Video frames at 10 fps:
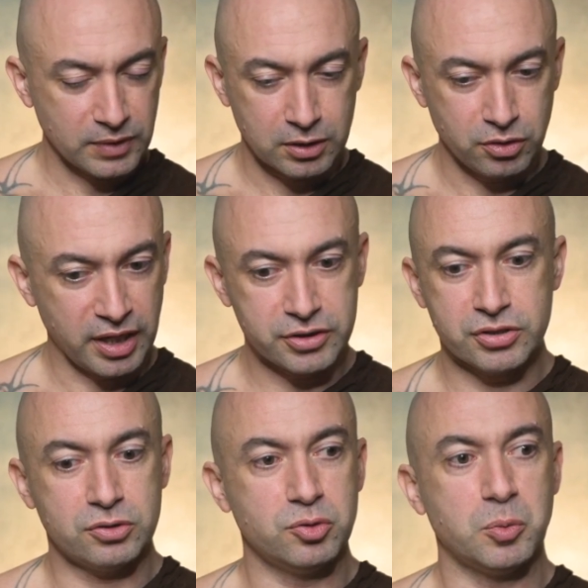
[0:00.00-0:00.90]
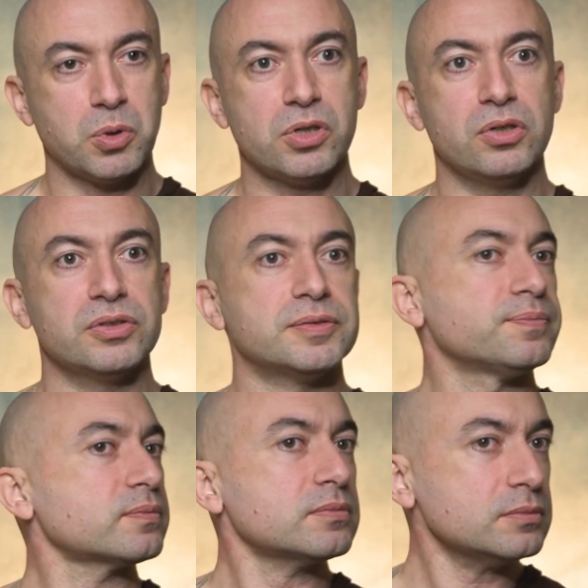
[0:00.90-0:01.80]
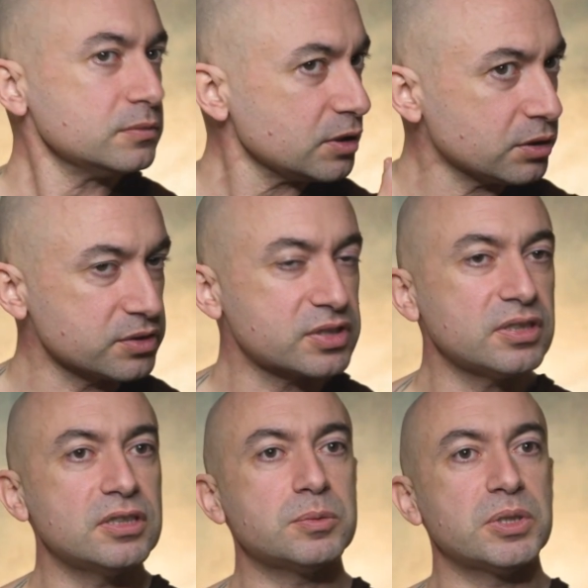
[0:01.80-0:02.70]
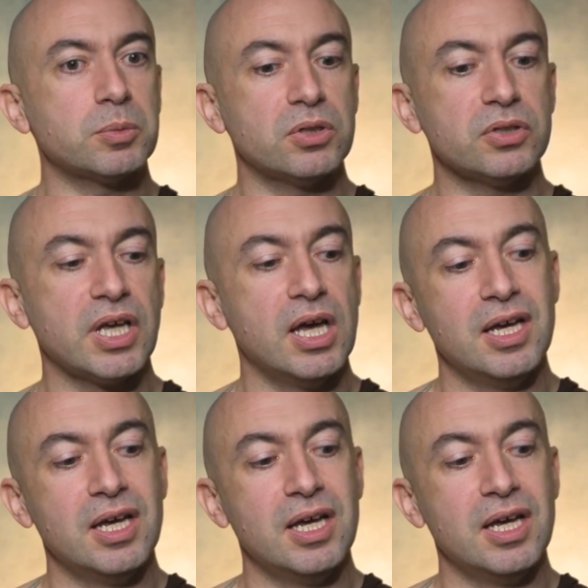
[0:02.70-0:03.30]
connection to the world, concern with the world,